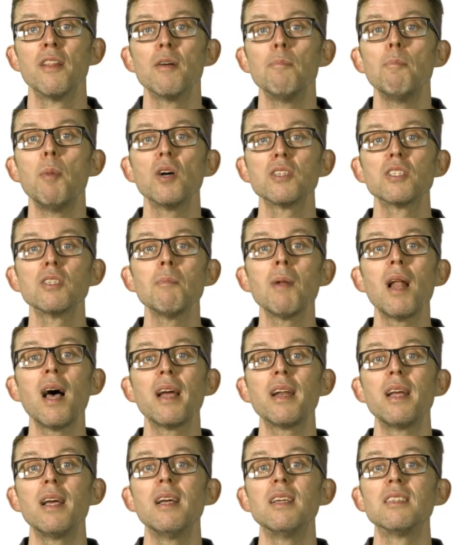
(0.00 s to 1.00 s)
The bottom
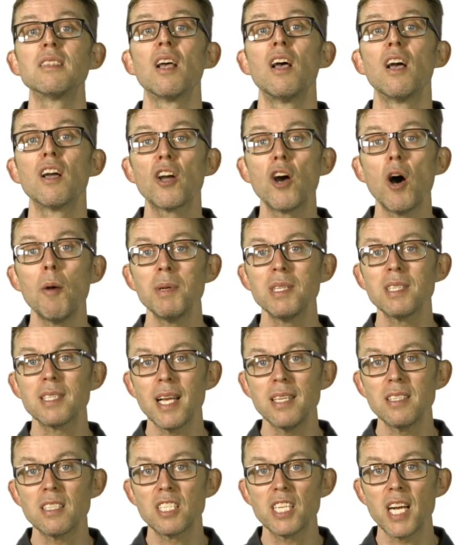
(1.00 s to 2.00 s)
line is common
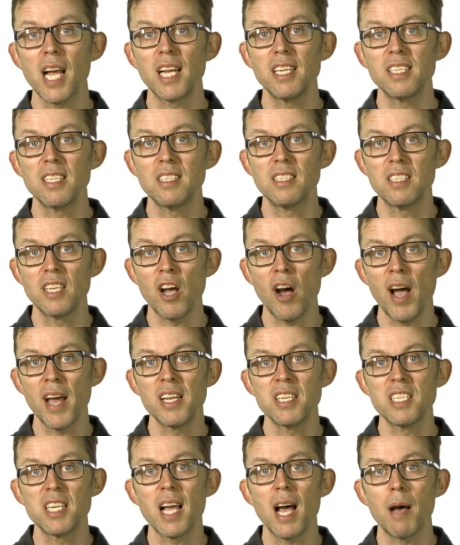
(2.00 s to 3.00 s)
sense changes to your
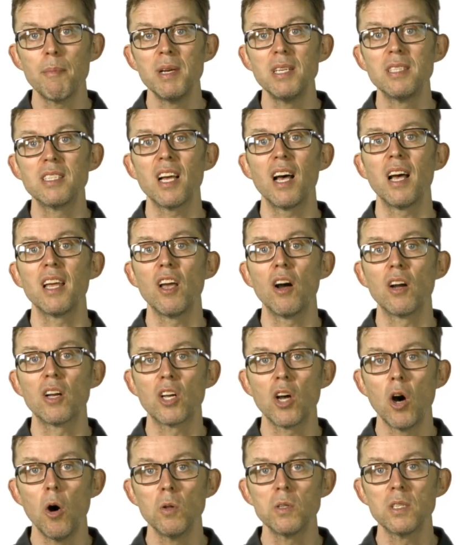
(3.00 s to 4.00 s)
energy habits are your
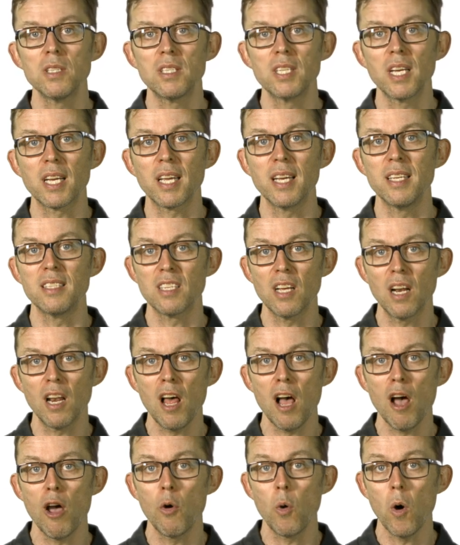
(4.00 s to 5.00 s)
golden ticket to
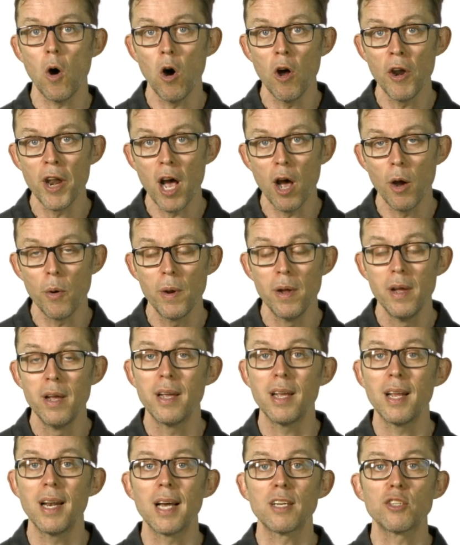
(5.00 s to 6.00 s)
low or no
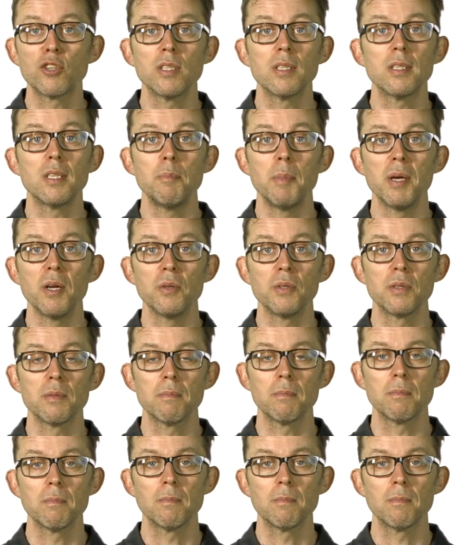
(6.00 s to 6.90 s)
electricity bills.